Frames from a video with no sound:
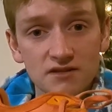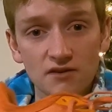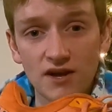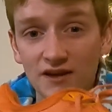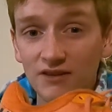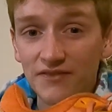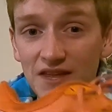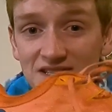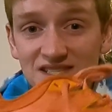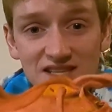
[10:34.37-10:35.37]
so they have like
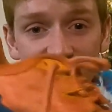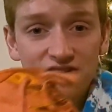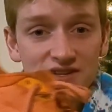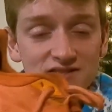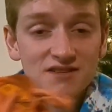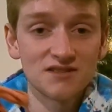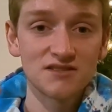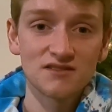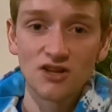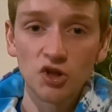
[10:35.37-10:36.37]
that stiffness that
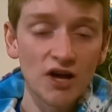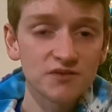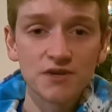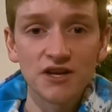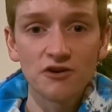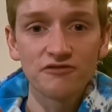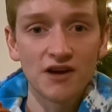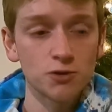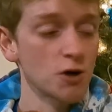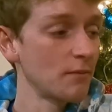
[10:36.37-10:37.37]
allows me to go
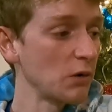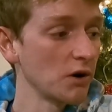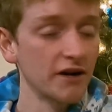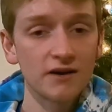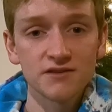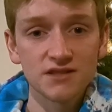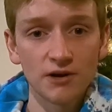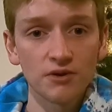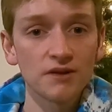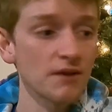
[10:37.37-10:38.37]
faster at my workouts that I
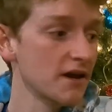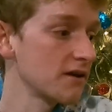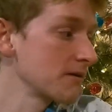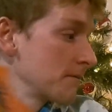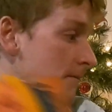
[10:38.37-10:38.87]
really like.